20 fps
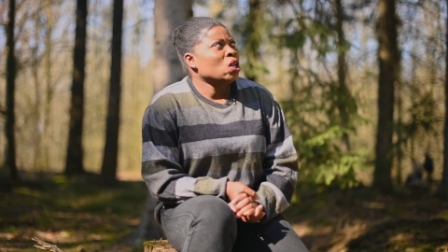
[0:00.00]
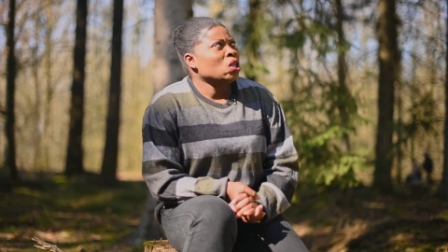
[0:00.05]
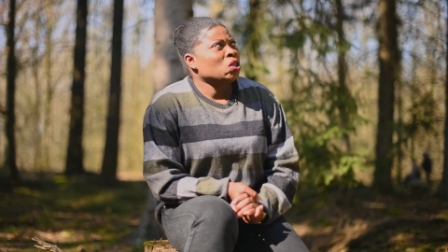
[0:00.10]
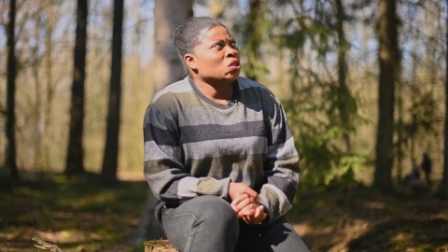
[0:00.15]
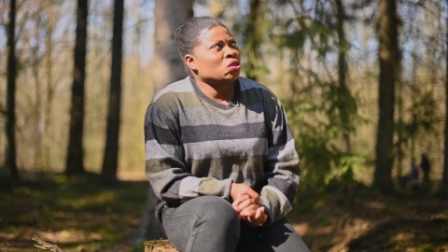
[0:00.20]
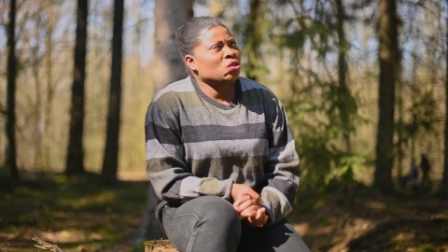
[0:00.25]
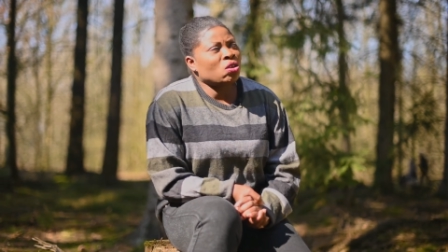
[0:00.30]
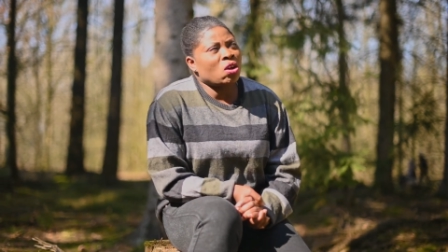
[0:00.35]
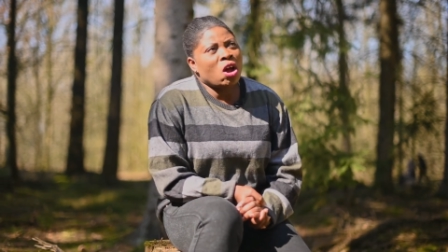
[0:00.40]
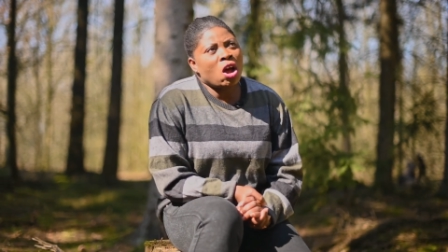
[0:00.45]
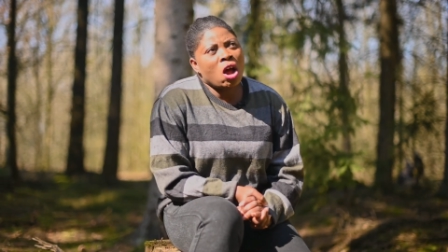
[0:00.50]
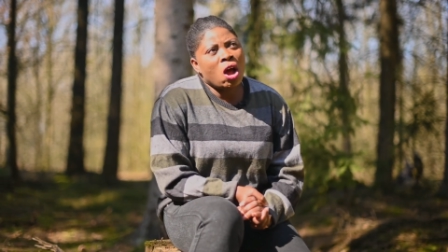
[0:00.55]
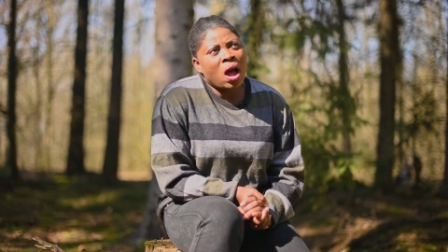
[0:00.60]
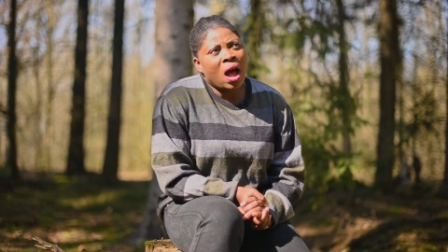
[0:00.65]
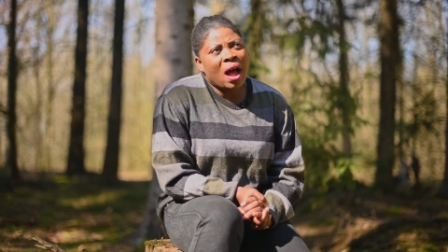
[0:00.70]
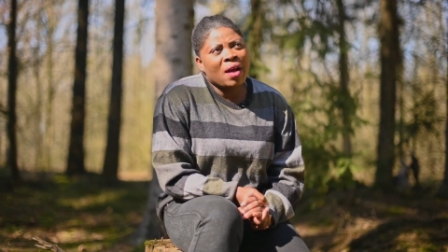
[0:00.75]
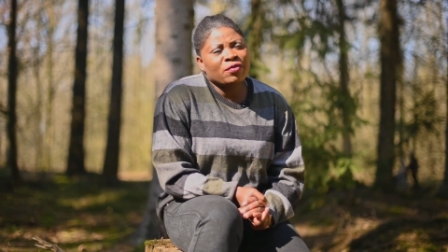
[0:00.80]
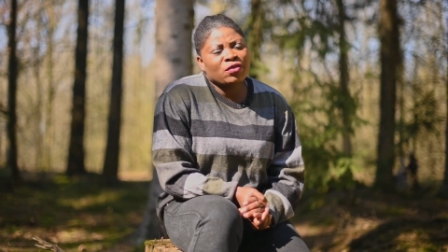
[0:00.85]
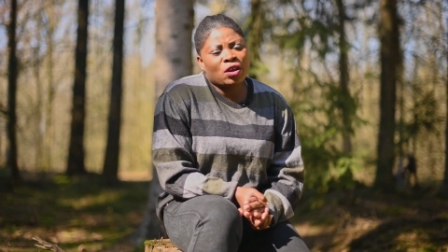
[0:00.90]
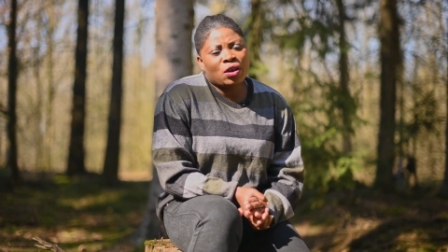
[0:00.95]
So
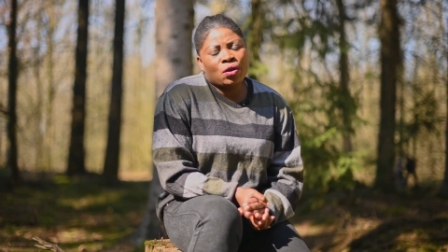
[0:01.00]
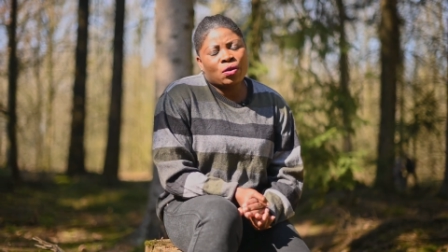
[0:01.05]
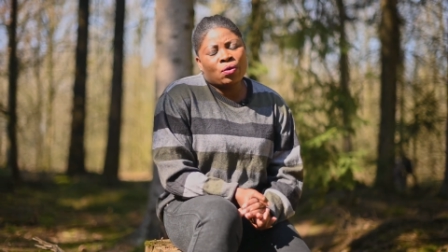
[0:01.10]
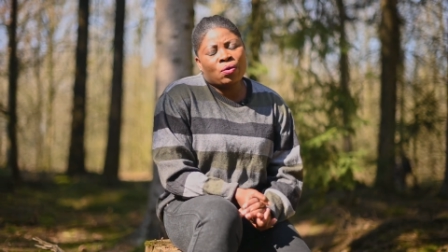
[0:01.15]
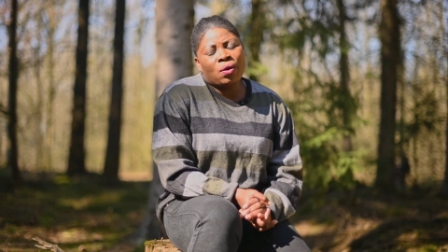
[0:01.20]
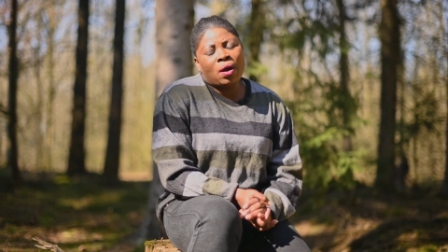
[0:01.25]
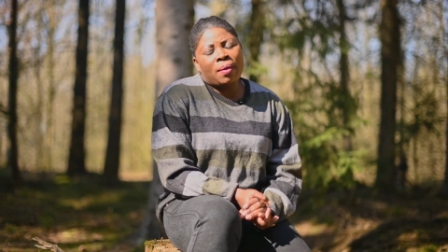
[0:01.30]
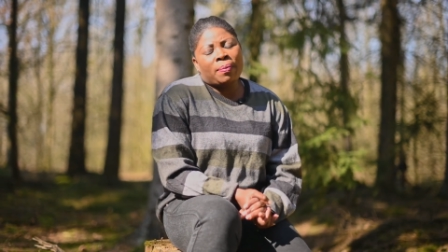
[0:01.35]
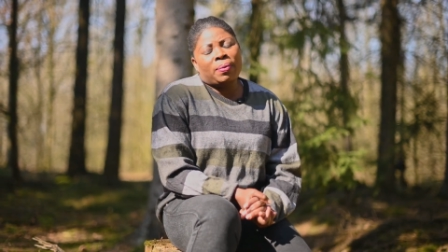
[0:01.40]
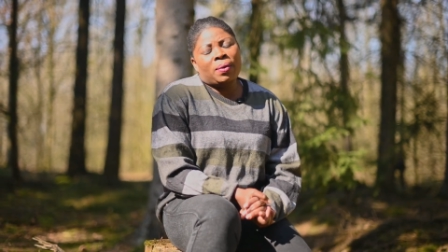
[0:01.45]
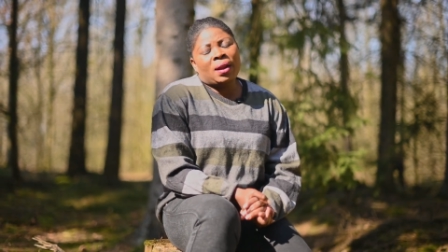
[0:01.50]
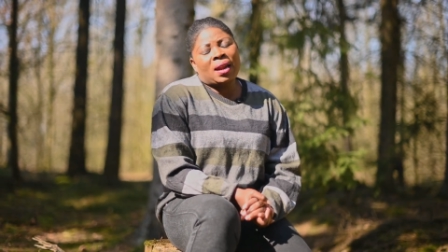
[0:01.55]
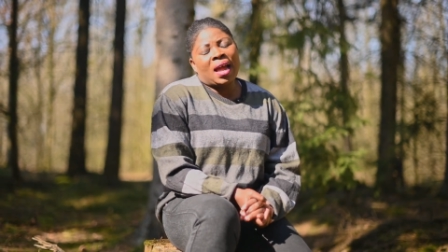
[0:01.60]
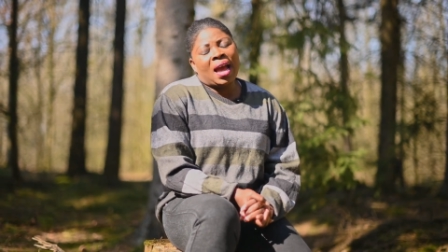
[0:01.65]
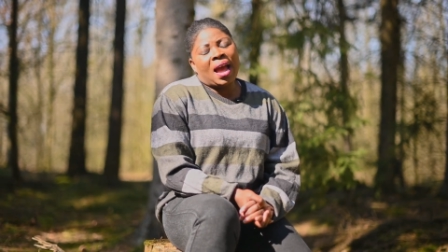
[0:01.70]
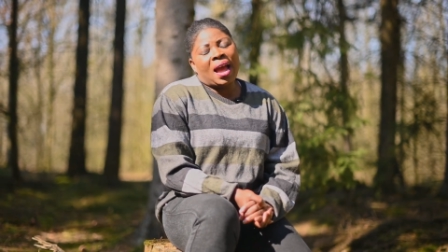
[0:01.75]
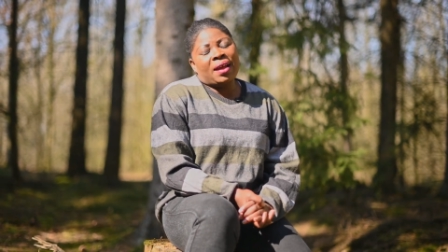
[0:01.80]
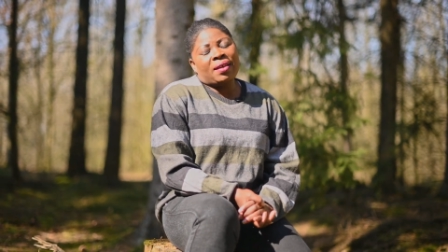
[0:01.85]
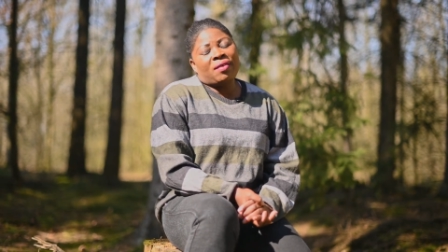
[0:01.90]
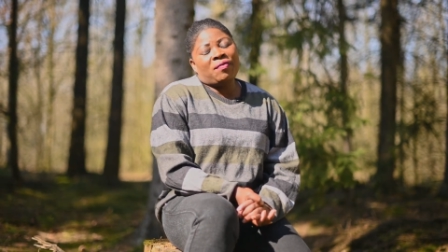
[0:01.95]
after you
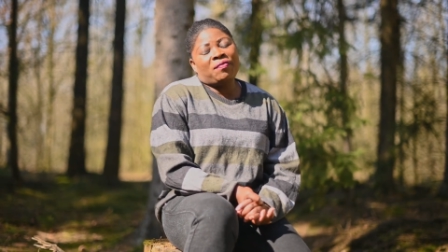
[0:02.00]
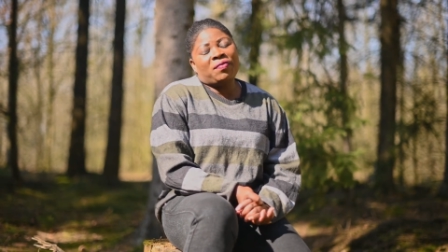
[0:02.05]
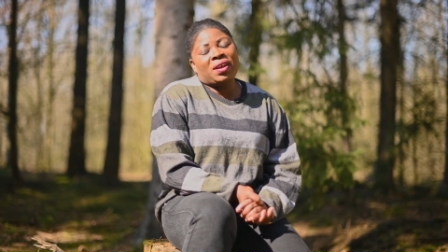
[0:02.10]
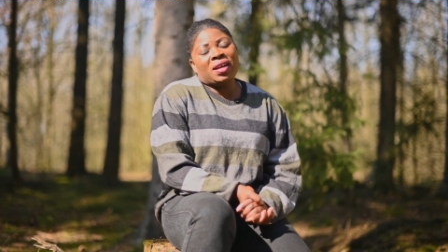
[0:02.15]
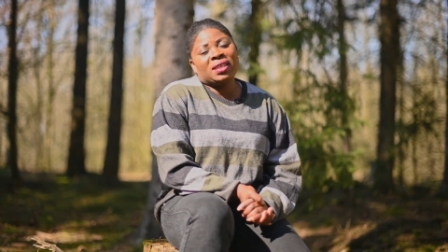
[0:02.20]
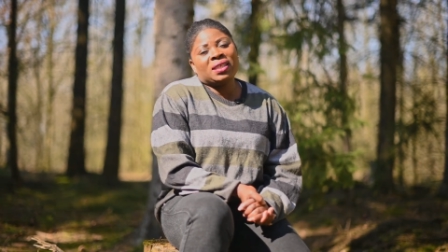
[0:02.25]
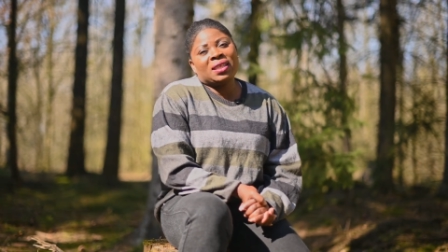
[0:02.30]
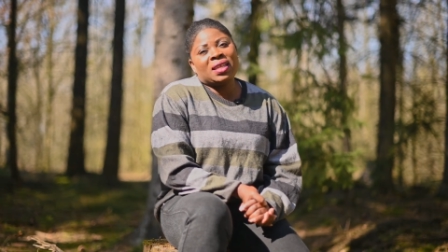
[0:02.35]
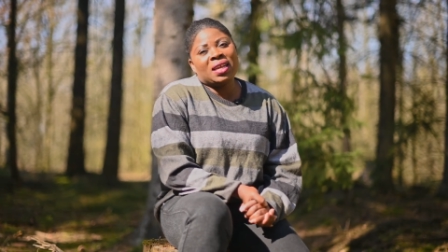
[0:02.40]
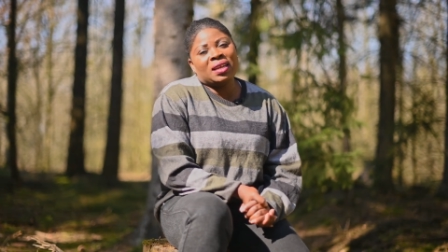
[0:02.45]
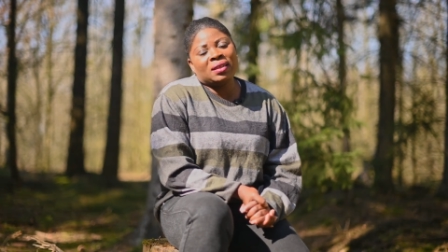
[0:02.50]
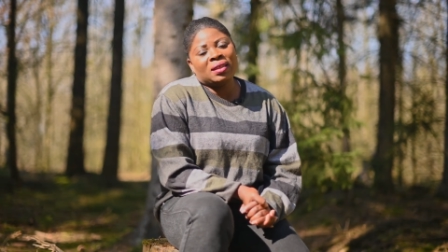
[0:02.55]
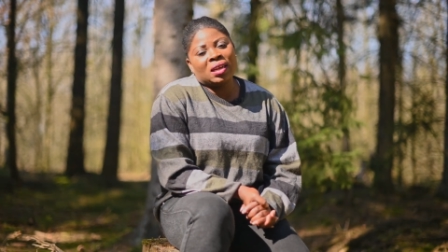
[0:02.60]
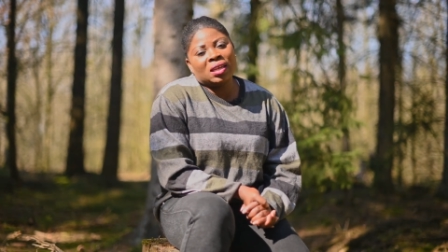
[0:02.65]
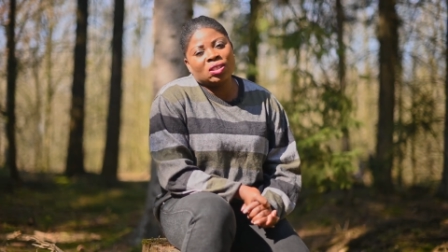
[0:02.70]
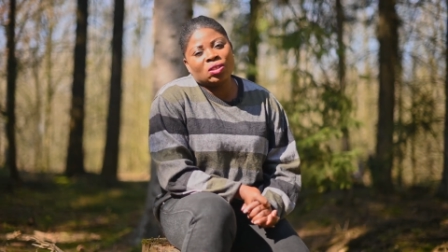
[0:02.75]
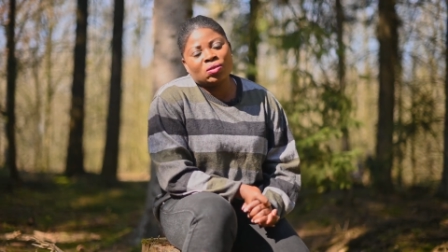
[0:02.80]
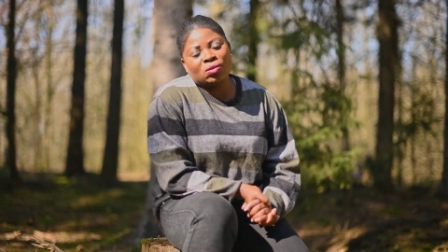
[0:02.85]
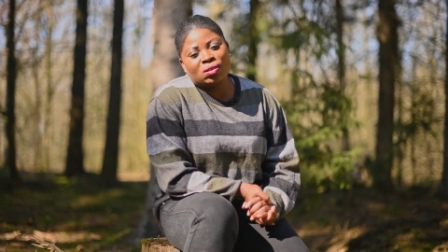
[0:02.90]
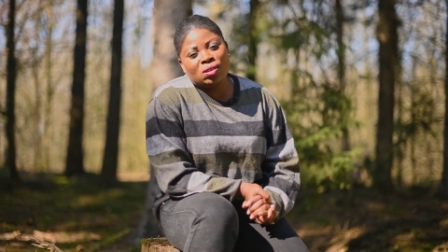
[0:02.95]
apply, the first thing
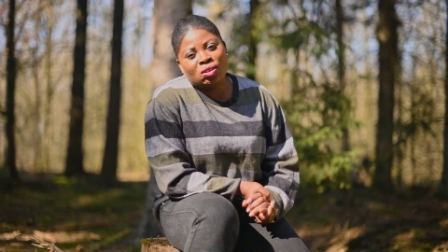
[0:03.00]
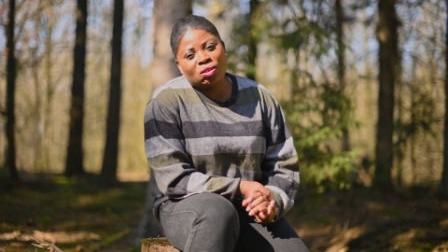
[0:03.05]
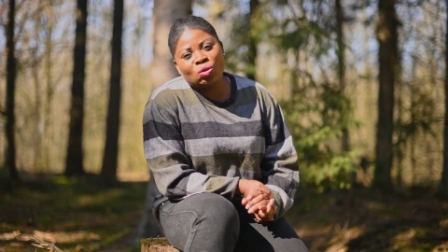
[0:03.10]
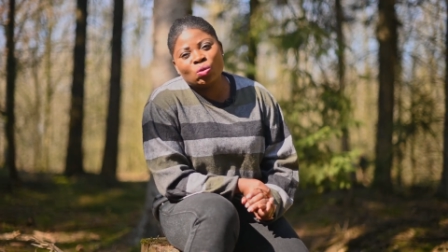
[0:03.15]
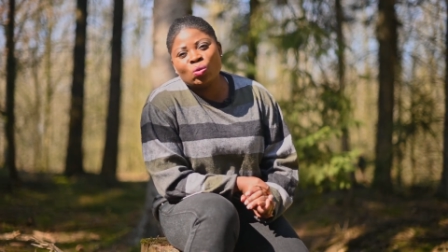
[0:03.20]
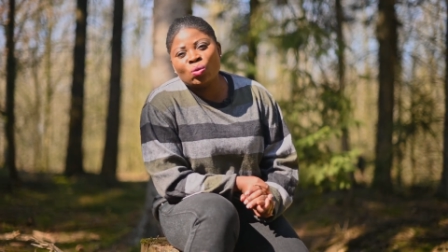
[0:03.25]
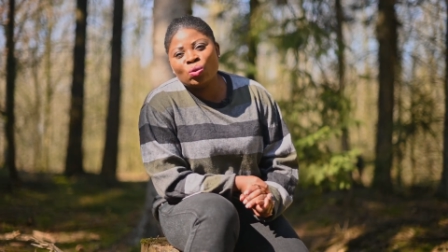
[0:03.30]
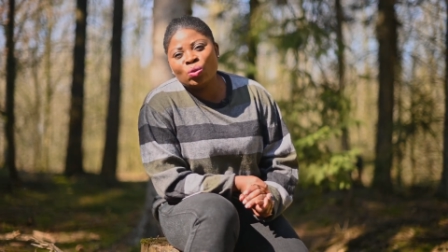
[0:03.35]
that you need to